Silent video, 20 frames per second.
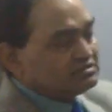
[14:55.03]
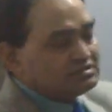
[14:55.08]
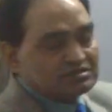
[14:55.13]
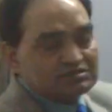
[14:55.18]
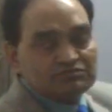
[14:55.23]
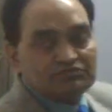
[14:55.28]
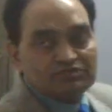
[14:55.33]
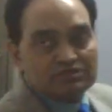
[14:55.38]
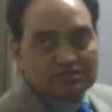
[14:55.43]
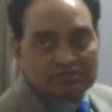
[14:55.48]
that
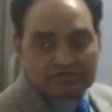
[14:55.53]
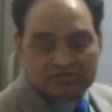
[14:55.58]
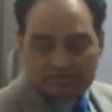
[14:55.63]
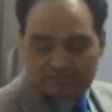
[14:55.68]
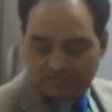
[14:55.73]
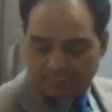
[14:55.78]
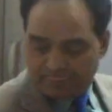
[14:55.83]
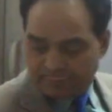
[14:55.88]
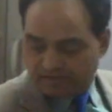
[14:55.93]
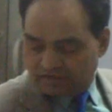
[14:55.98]
what are
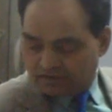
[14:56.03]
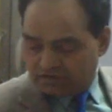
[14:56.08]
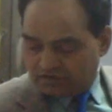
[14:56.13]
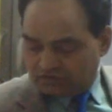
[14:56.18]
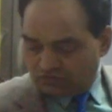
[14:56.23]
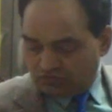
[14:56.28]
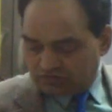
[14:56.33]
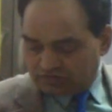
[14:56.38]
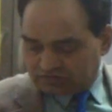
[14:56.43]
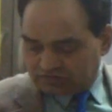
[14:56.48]

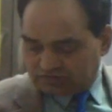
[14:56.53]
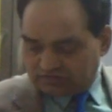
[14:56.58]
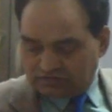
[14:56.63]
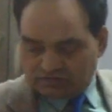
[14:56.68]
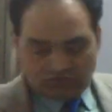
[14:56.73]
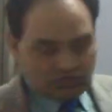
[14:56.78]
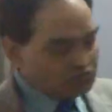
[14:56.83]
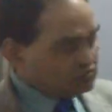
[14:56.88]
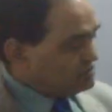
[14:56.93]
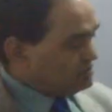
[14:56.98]
Euler's
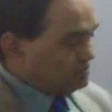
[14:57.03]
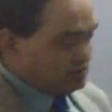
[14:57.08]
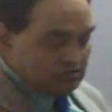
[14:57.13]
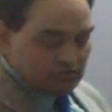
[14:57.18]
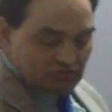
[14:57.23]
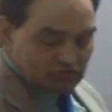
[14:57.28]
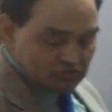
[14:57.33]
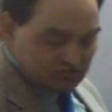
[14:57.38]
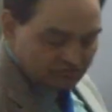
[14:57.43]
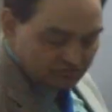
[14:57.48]

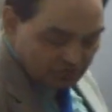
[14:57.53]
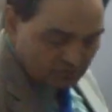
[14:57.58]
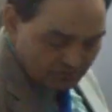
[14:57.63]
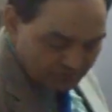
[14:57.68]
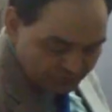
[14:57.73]
equations.